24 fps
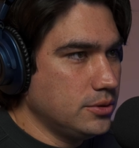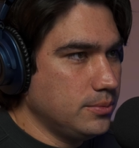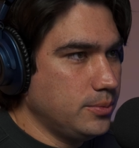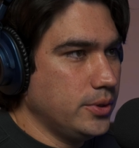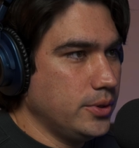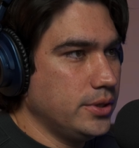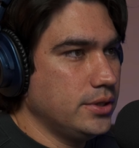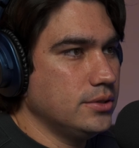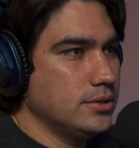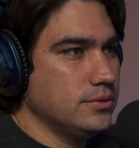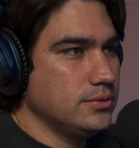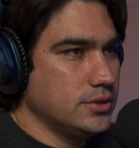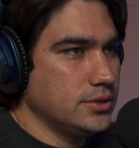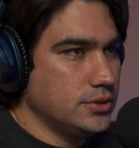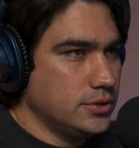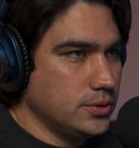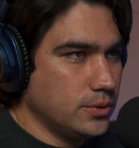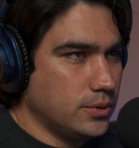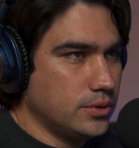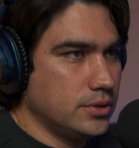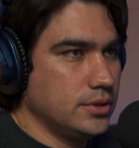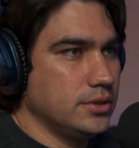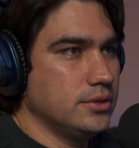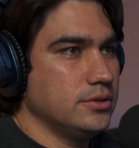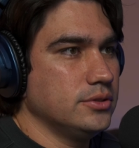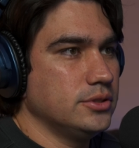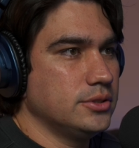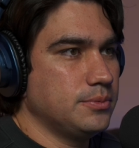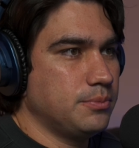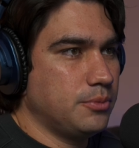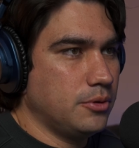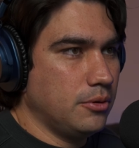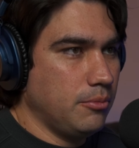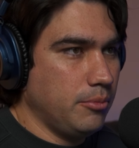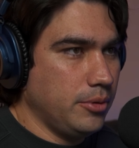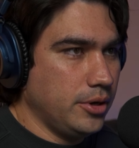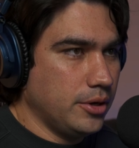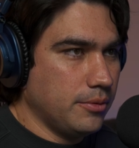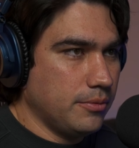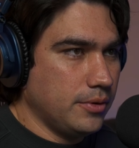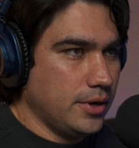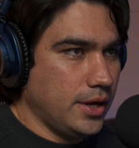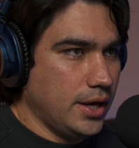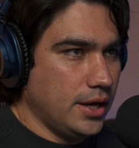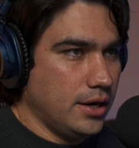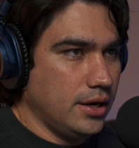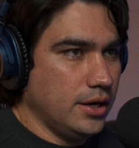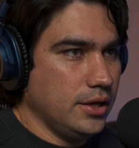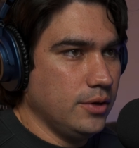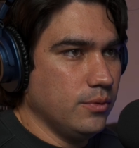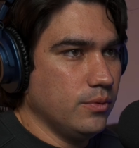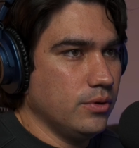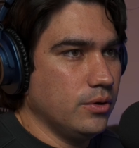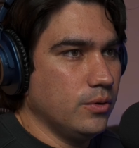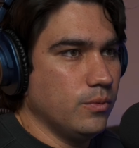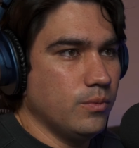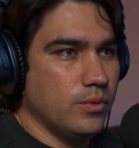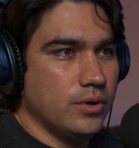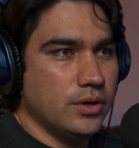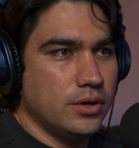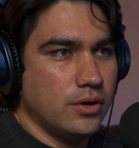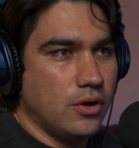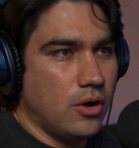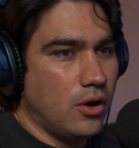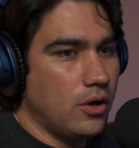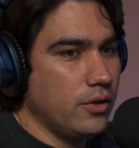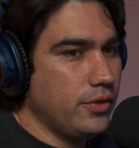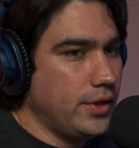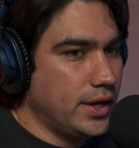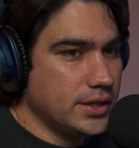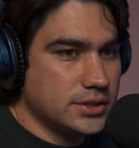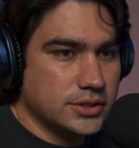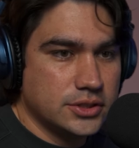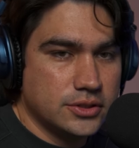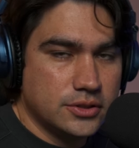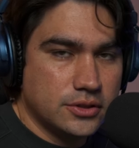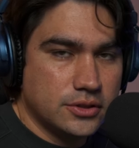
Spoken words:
Bueno Tutorials, Premiere Editing 101. All that's